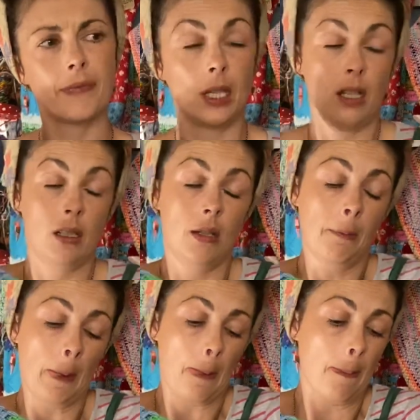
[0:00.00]
I don't know.
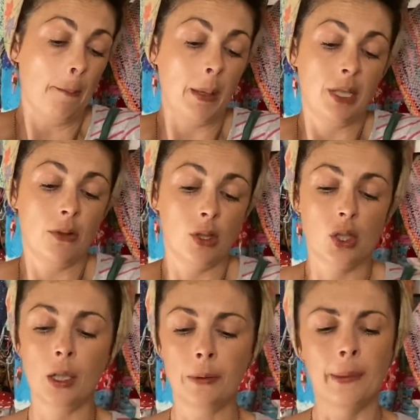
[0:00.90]
Maybe you do
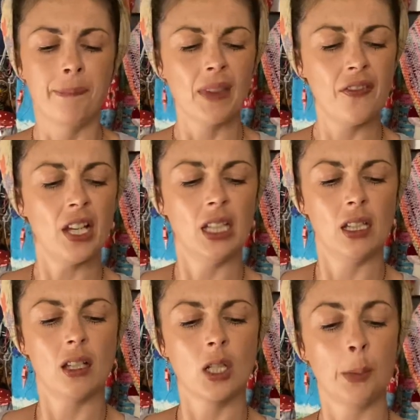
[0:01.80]
too. I find that
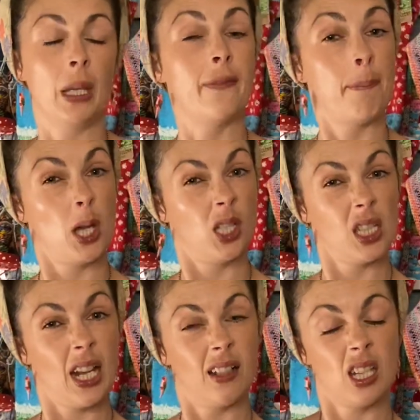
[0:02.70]
yarn's got a bit of a
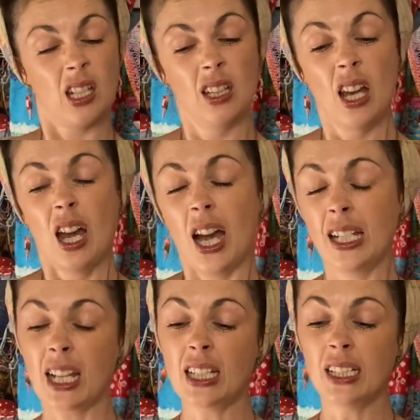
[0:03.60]
personality, and
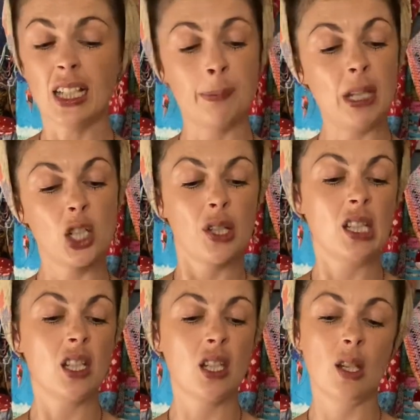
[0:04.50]
it kind of likes being
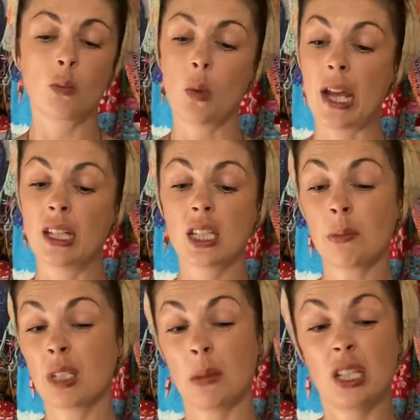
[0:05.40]
treated a certain way, and
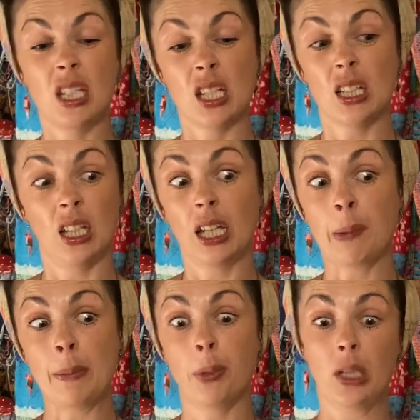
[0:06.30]
sometimes it doesn't like
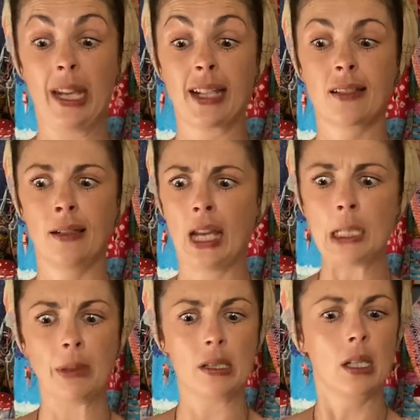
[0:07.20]
being put next to
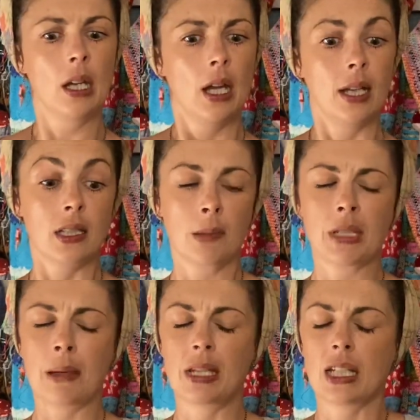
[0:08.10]
neighbours, and
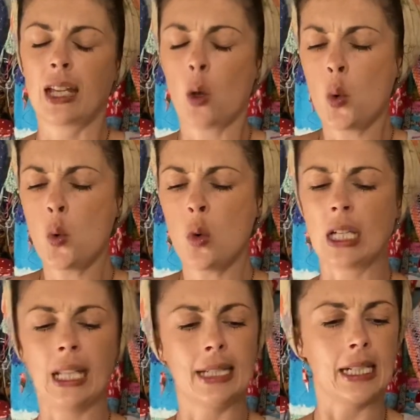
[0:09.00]
sometimes it's like, ooh, I'd
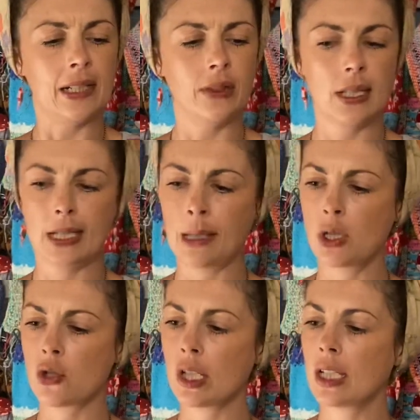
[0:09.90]
like to live on the same
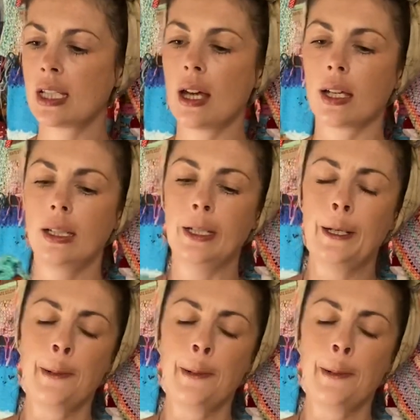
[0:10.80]
street as that colour.